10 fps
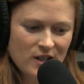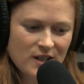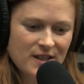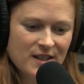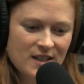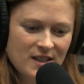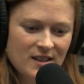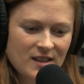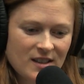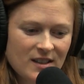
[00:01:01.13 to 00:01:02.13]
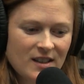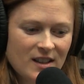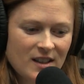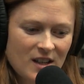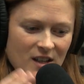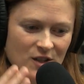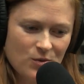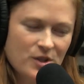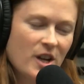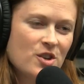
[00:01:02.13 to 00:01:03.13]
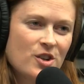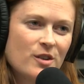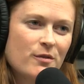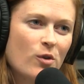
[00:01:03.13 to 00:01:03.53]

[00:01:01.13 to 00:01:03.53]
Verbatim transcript: is is retention